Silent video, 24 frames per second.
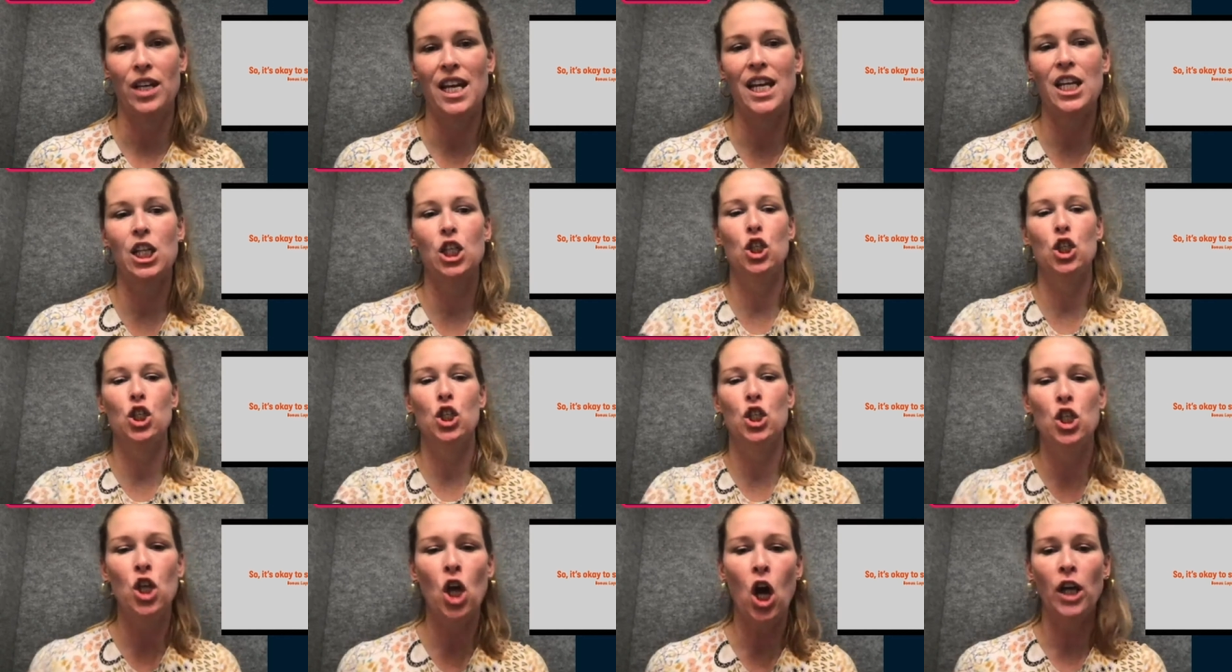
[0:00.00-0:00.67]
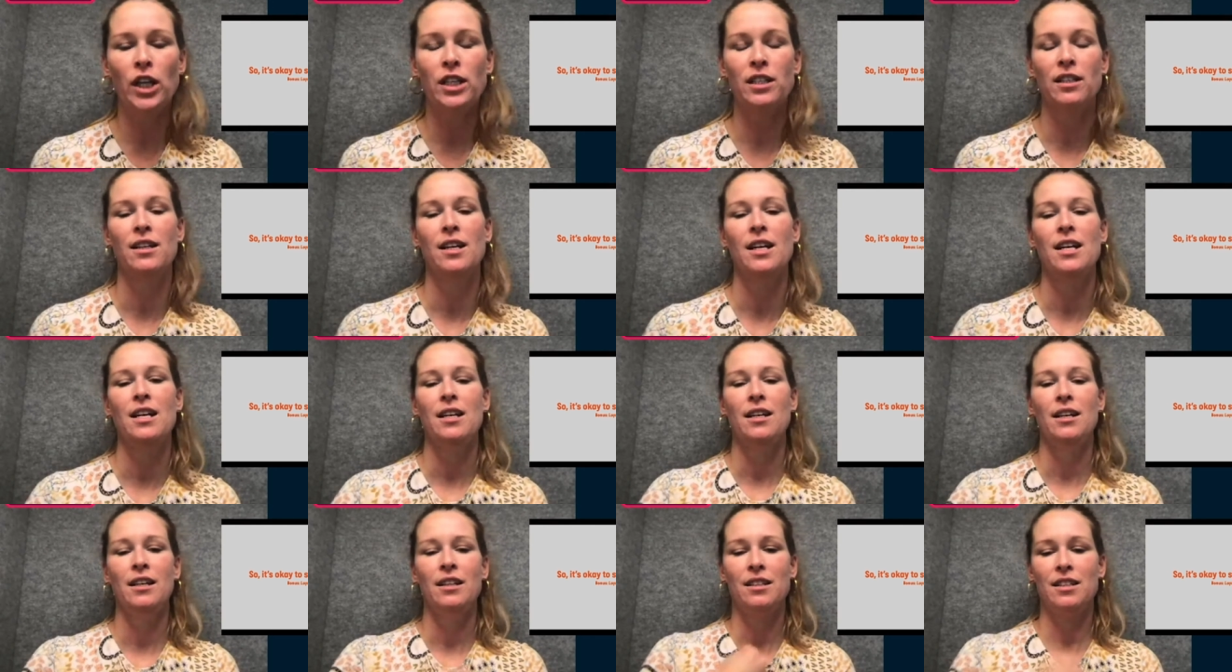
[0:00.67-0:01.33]
It's not
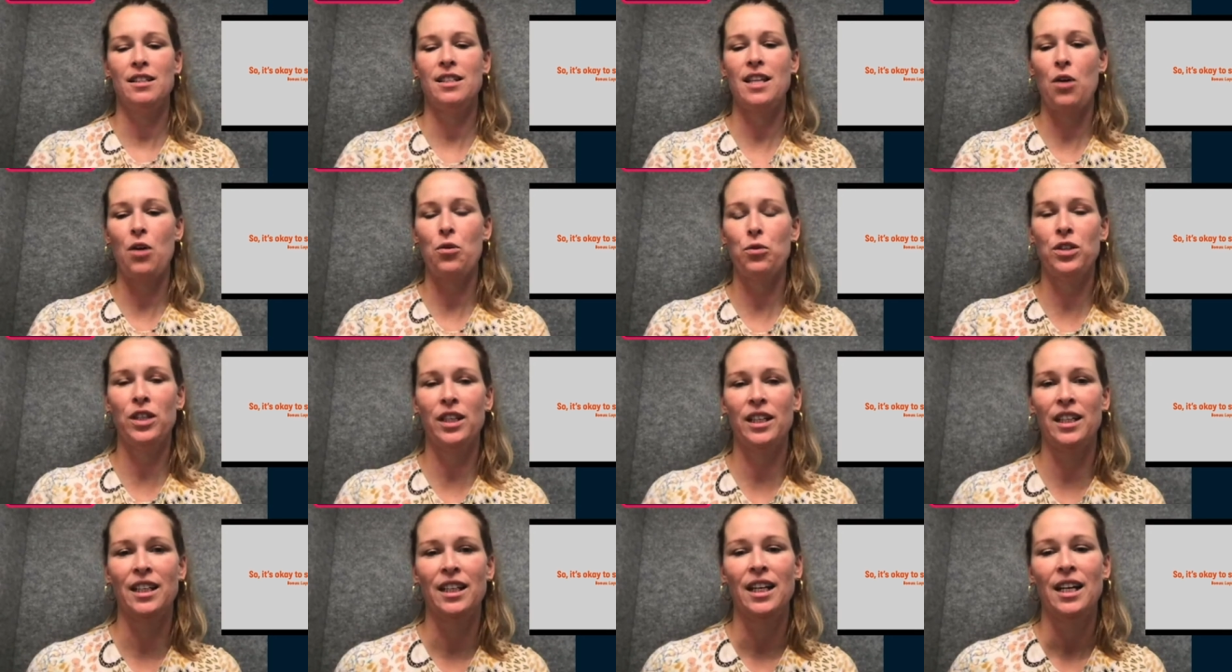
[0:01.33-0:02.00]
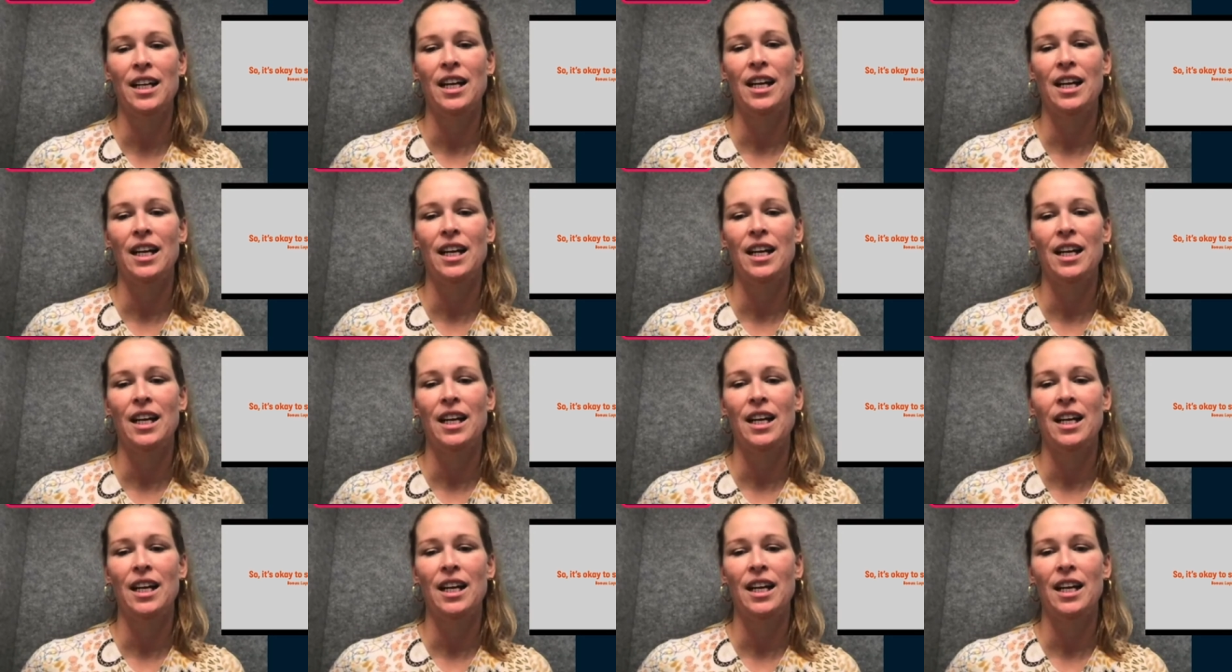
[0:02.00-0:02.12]
sounding